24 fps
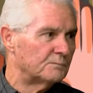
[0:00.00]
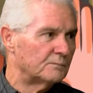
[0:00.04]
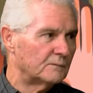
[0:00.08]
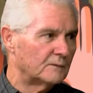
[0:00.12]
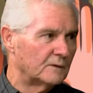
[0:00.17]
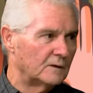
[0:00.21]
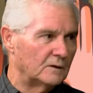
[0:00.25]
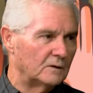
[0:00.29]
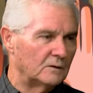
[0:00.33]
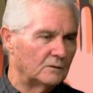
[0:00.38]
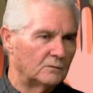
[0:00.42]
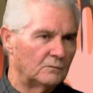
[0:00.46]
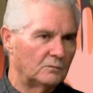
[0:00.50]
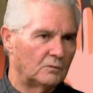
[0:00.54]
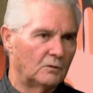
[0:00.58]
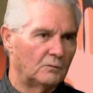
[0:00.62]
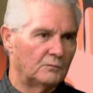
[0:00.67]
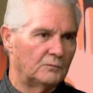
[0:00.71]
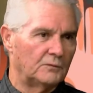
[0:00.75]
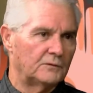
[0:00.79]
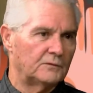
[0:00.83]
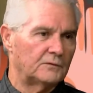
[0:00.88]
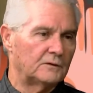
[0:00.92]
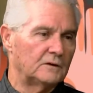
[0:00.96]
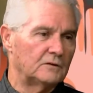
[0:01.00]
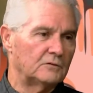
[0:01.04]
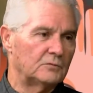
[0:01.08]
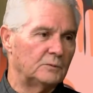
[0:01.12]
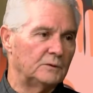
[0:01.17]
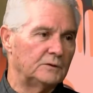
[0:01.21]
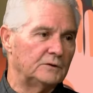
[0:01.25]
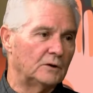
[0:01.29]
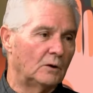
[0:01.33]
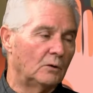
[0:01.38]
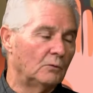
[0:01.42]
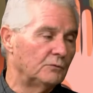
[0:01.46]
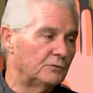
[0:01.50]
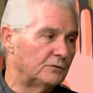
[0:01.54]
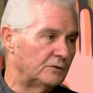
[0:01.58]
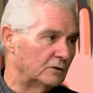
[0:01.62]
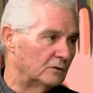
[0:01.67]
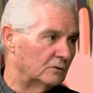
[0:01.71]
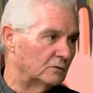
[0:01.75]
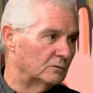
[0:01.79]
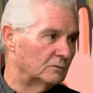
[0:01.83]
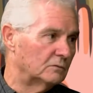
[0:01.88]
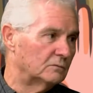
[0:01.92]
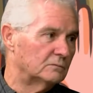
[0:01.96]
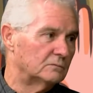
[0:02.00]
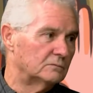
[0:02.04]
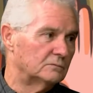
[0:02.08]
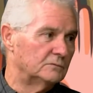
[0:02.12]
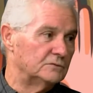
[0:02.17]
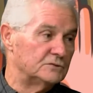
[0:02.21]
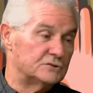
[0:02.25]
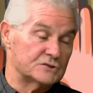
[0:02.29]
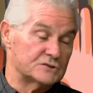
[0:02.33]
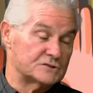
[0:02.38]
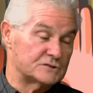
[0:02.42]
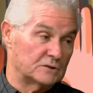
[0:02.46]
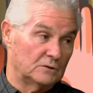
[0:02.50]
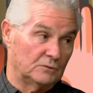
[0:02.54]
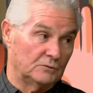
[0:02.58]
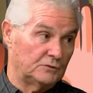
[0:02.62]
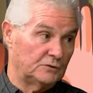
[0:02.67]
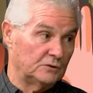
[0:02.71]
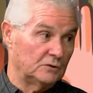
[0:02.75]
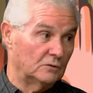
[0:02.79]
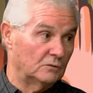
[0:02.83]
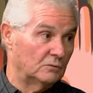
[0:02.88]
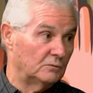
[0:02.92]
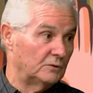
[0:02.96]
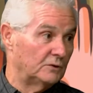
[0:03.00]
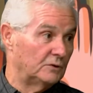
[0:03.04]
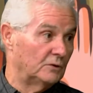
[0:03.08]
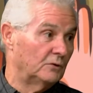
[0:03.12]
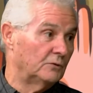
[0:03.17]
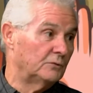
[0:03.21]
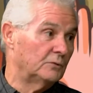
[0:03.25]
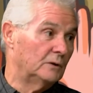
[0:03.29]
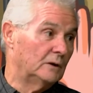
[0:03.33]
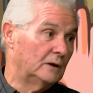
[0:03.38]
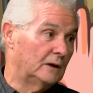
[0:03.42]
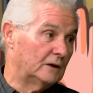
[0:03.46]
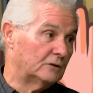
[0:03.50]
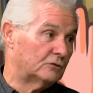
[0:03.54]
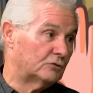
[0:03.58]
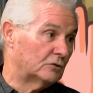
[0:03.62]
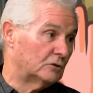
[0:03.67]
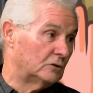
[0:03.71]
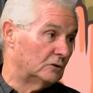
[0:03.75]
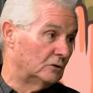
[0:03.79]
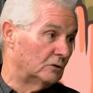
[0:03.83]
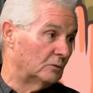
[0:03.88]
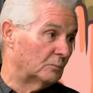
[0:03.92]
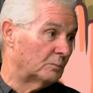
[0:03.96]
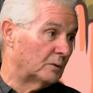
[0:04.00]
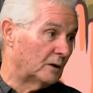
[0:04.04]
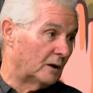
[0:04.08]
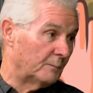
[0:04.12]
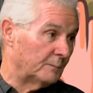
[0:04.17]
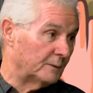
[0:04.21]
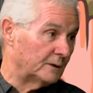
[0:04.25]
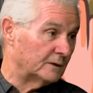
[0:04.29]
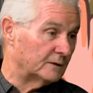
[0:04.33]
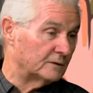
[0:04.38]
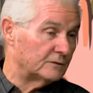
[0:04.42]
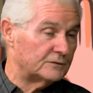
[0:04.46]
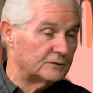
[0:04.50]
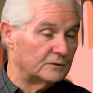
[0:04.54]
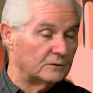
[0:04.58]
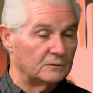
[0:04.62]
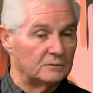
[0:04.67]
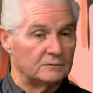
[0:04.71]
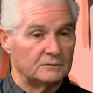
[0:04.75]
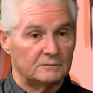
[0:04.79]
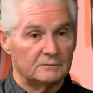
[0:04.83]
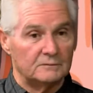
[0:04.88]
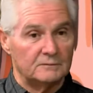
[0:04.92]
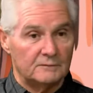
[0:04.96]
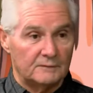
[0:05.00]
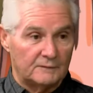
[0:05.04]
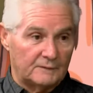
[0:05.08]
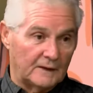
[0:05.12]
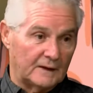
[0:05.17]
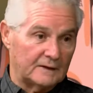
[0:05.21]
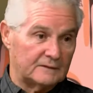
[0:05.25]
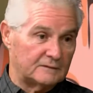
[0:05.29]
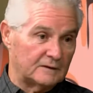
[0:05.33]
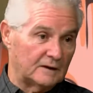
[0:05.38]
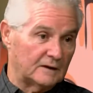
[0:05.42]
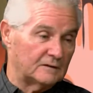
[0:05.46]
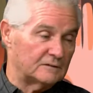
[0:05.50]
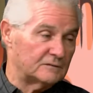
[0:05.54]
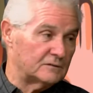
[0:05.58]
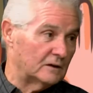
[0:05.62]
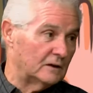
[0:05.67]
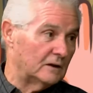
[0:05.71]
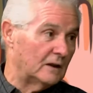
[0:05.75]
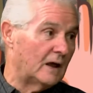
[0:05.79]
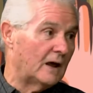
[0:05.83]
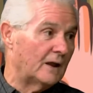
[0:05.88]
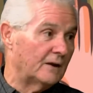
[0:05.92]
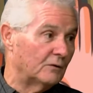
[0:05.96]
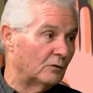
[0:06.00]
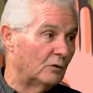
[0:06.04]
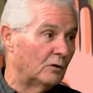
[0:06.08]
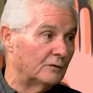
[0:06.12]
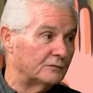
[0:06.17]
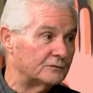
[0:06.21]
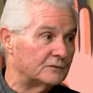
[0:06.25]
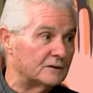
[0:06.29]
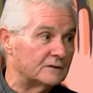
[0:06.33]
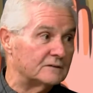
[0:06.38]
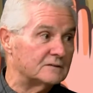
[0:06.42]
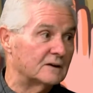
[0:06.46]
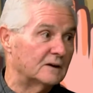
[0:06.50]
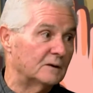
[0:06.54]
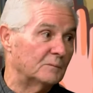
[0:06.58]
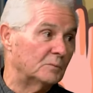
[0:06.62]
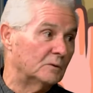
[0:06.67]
You know, things we don't do, we just don't do. We don't do electrical or plumbing, so that takes a lot off the table.